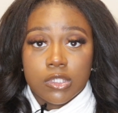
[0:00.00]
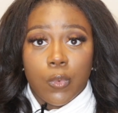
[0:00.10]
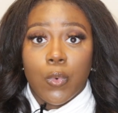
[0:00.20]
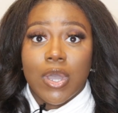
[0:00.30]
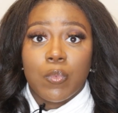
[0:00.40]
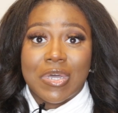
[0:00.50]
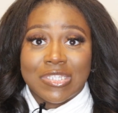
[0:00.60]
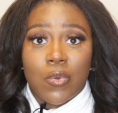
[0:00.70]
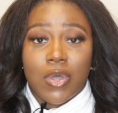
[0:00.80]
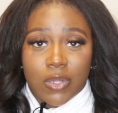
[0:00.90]

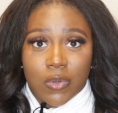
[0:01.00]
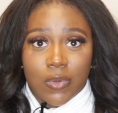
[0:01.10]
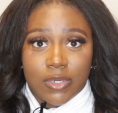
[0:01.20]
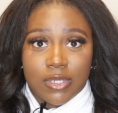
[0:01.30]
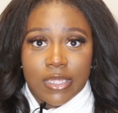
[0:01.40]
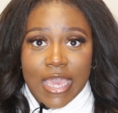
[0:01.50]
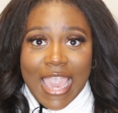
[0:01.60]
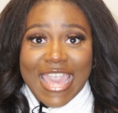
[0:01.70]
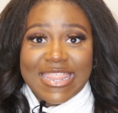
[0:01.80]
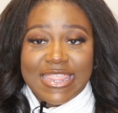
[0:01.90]
what's going on.
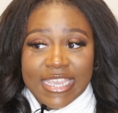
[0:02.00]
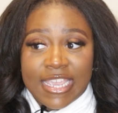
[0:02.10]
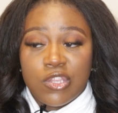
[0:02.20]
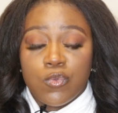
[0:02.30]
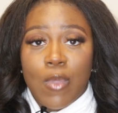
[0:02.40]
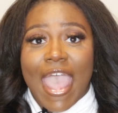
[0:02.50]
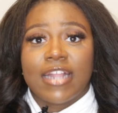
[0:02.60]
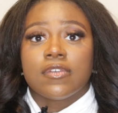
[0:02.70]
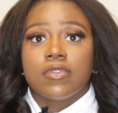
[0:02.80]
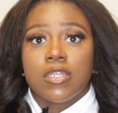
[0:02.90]
And then you
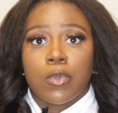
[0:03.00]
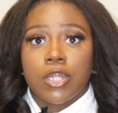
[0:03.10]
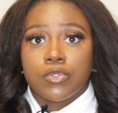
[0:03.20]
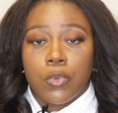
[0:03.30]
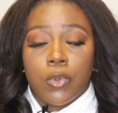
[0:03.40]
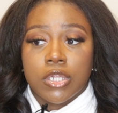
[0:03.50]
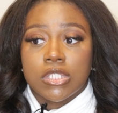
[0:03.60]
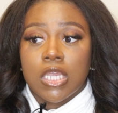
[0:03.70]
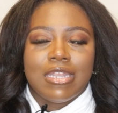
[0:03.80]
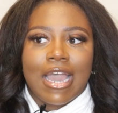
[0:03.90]
actively work
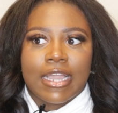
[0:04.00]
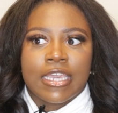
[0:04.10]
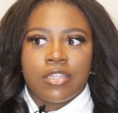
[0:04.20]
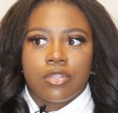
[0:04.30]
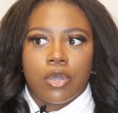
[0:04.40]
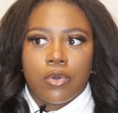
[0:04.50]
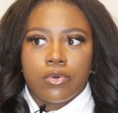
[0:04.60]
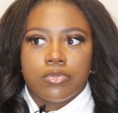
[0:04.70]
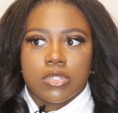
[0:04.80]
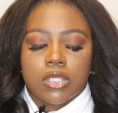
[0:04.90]
towards knocking
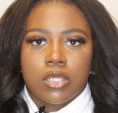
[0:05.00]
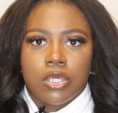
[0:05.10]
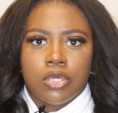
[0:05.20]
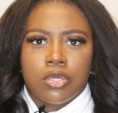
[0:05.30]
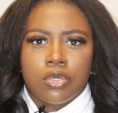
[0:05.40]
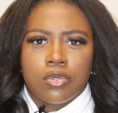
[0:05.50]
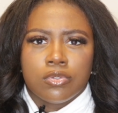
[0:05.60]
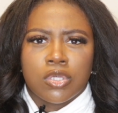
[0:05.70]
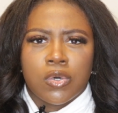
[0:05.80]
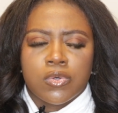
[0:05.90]
those
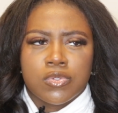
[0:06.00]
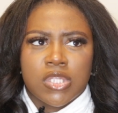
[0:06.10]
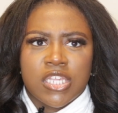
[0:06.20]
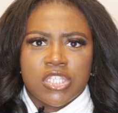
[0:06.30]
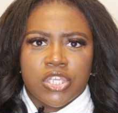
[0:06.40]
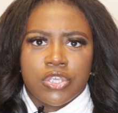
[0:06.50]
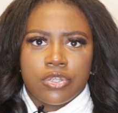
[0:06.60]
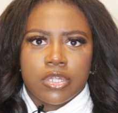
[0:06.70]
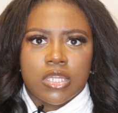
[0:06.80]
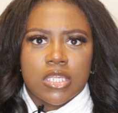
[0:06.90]

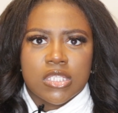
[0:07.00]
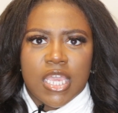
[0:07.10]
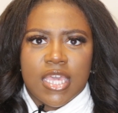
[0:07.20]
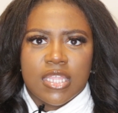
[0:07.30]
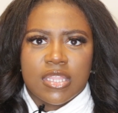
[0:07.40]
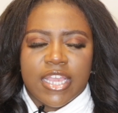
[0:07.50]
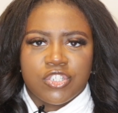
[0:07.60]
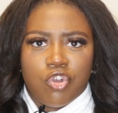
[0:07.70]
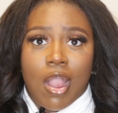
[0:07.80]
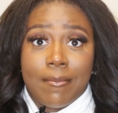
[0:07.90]
insecurities and that
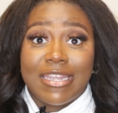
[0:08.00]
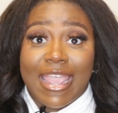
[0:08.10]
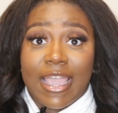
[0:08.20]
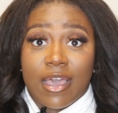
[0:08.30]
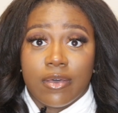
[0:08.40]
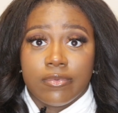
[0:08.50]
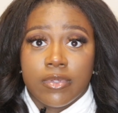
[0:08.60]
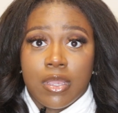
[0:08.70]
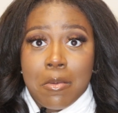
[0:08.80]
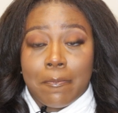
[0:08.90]
trauma down
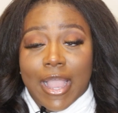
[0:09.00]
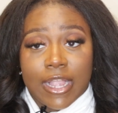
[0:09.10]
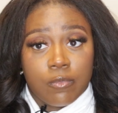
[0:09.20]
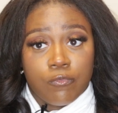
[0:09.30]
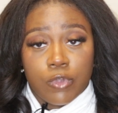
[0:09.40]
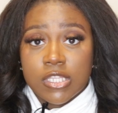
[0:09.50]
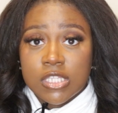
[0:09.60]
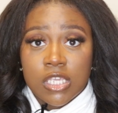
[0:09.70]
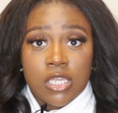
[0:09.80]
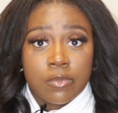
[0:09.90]
by
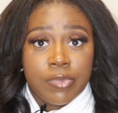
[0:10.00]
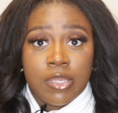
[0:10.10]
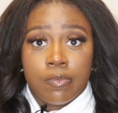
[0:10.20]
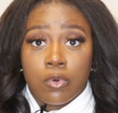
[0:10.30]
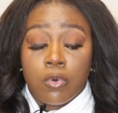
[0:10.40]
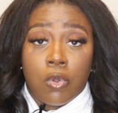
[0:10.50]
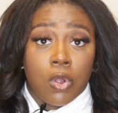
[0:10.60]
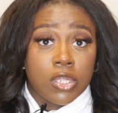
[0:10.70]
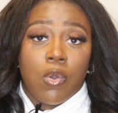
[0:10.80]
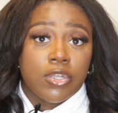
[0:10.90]
confronting people
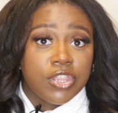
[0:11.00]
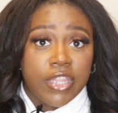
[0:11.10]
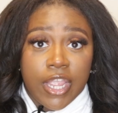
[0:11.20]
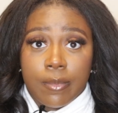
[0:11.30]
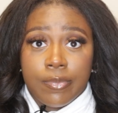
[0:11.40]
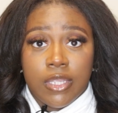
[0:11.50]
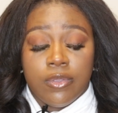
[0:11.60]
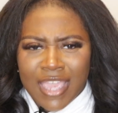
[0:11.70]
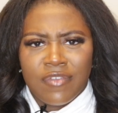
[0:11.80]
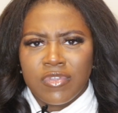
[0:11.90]
or going to therapy.
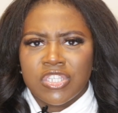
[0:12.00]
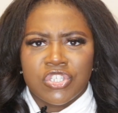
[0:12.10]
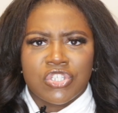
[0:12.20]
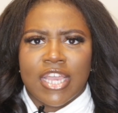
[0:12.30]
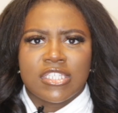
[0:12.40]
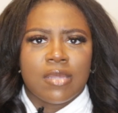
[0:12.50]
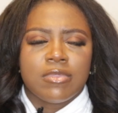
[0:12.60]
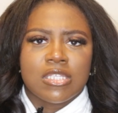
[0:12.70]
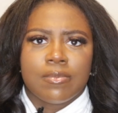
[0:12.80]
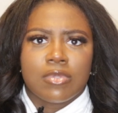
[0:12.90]
And if it's just like
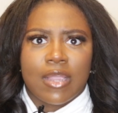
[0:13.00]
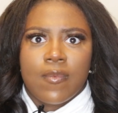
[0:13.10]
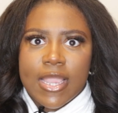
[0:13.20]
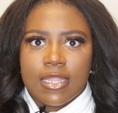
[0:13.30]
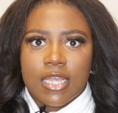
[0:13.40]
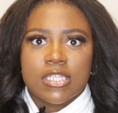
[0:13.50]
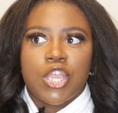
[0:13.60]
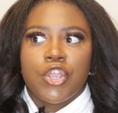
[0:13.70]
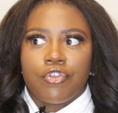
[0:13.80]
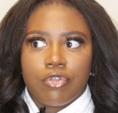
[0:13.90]
something simple like weight loss,
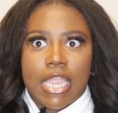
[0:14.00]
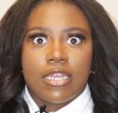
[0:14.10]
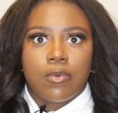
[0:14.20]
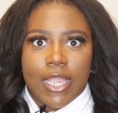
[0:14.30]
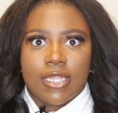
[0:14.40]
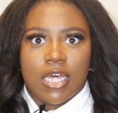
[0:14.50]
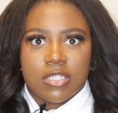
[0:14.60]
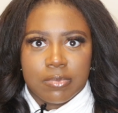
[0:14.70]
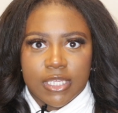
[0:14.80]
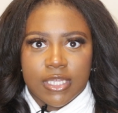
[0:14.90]
create a weight
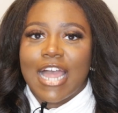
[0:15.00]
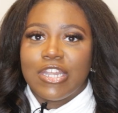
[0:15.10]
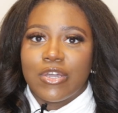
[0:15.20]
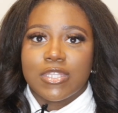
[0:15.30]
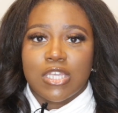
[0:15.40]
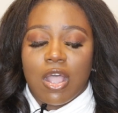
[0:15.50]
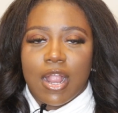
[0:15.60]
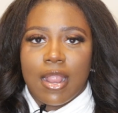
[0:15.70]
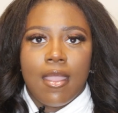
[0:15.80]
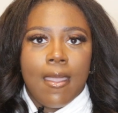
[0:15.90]
loss plan. I know it's
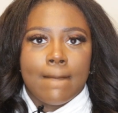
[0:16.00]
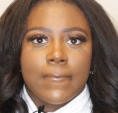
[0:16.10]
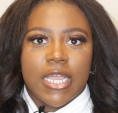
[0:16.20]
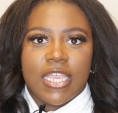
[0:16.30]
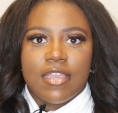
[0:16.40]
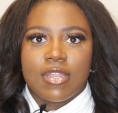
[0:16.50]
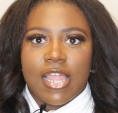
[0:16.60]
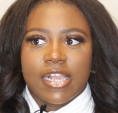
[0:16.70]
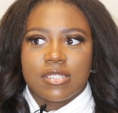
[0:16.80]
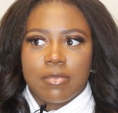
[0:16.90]
hard, but even
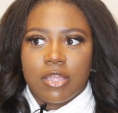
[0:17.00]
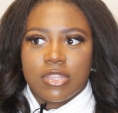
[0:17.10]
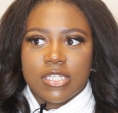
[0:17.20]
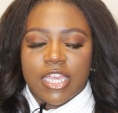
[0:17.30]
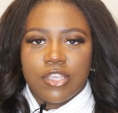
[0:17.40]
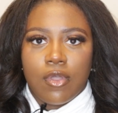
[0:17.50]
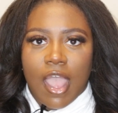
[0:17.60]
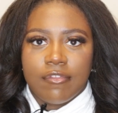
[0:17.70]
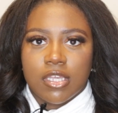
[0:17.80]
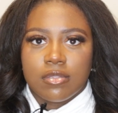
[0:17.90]
like small things, like you don't
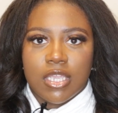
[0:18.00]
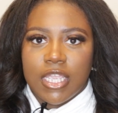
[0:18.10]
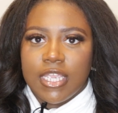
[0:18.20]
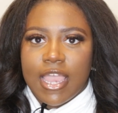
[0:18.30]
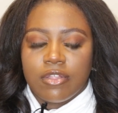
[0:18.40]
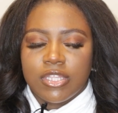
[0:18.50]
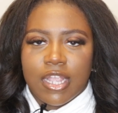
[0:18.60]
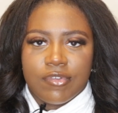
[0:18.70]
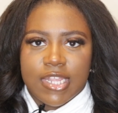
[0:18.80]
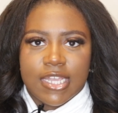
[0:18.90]
have to eat healthy
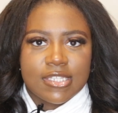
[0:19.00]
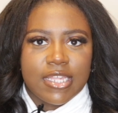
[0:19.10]
every day because